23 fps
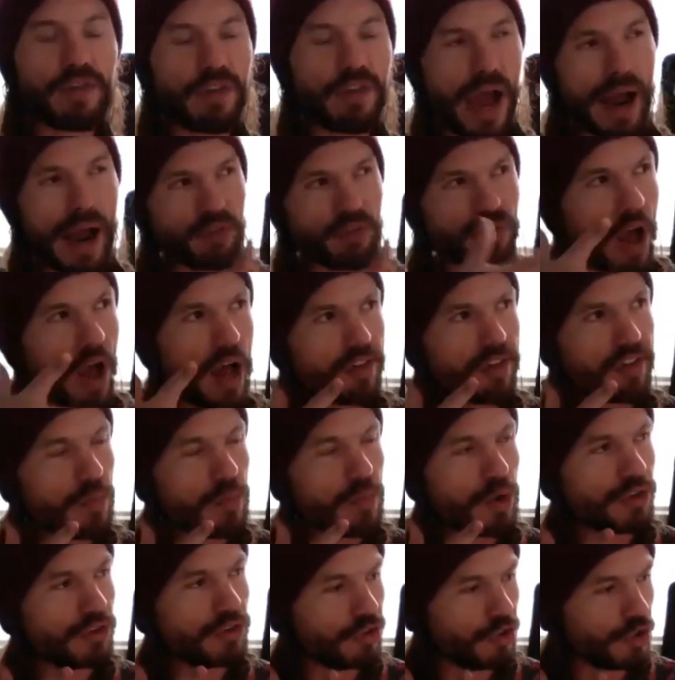I saw
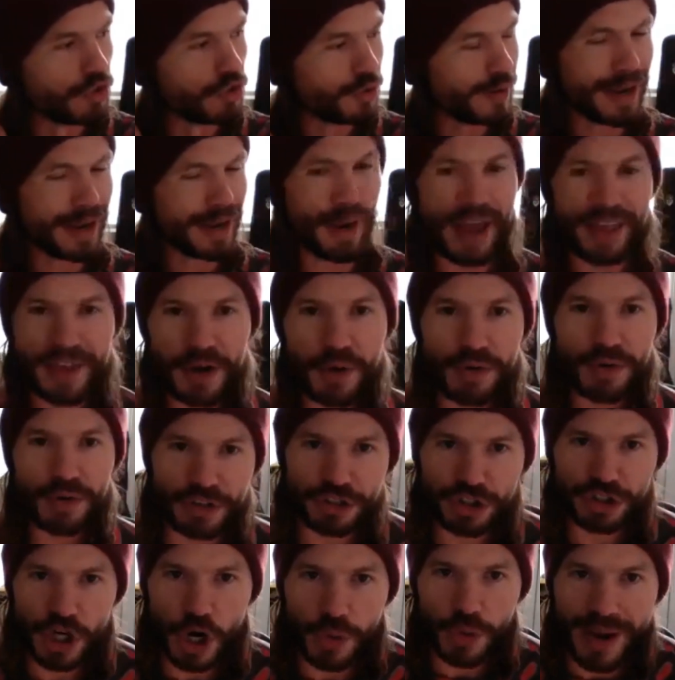someone do, I think it was a
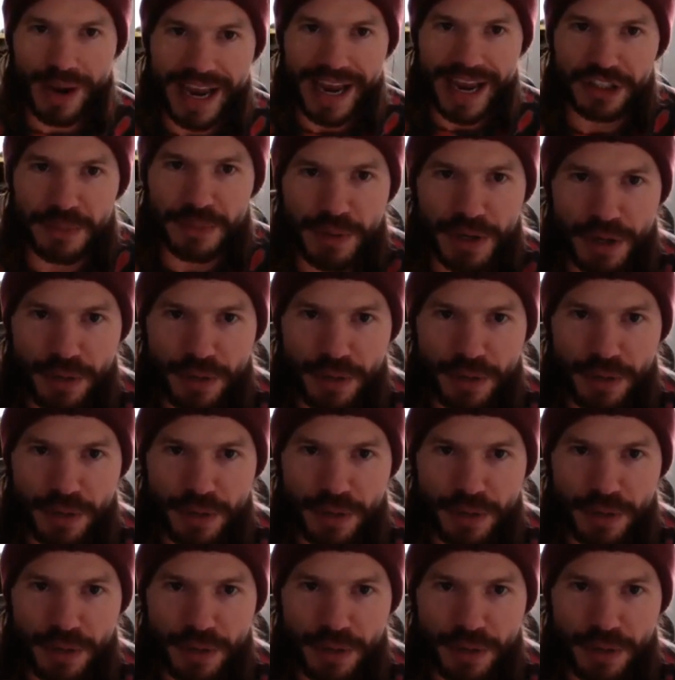joke actually,